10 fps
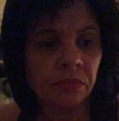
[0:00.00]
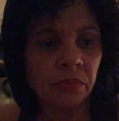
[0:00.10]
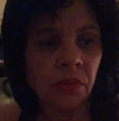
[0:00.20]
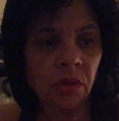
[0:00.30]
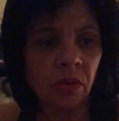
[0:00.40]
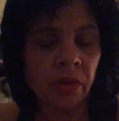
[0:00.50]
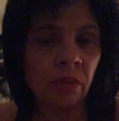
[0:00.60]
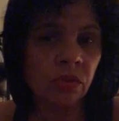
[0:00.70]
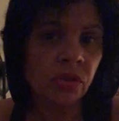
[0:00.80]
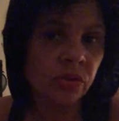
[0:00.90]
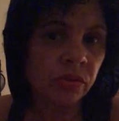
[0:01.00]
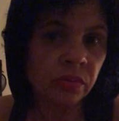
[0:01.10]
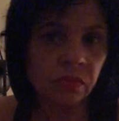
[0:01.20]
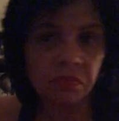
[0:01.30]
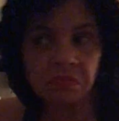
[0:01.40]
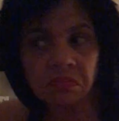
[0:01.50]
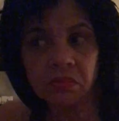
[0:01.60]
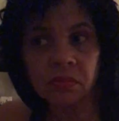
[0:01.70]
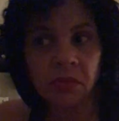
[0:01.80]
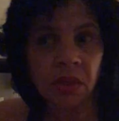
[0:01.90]
you know, and I would just
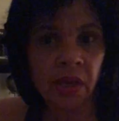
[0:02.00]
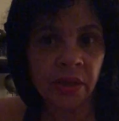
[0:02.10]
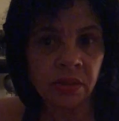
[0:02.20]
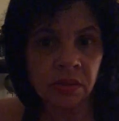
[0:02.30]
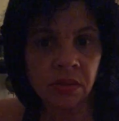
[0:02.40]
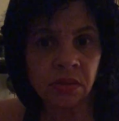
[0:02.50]
ask